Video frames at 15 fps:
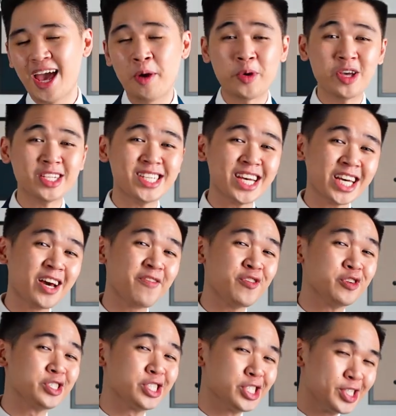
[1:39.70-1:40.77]
And when you take off
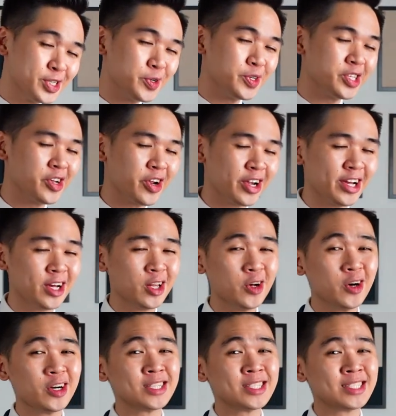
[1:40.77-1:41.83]
your suit, you're gonna
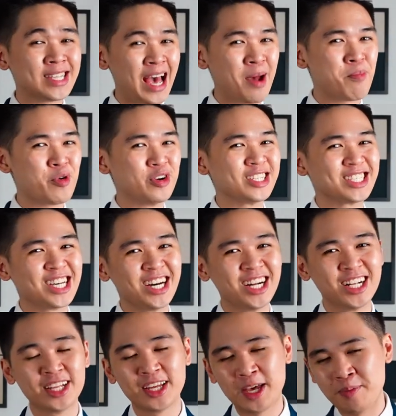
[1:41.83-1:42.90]
look dapper as
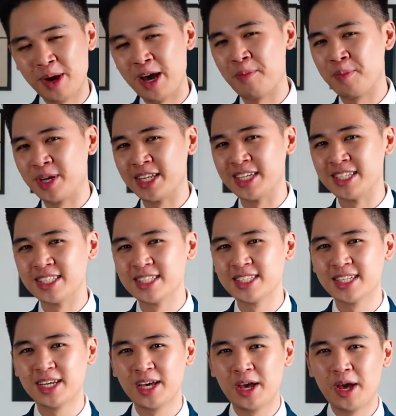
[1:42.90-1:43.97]
hell, in my
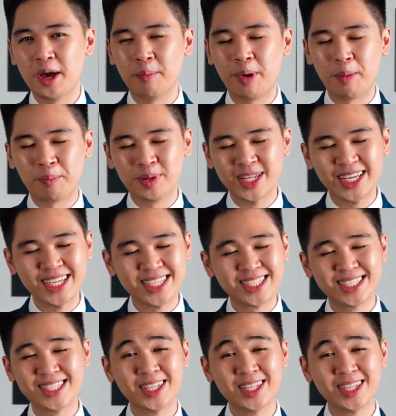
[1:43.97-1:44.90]
opinion. But please,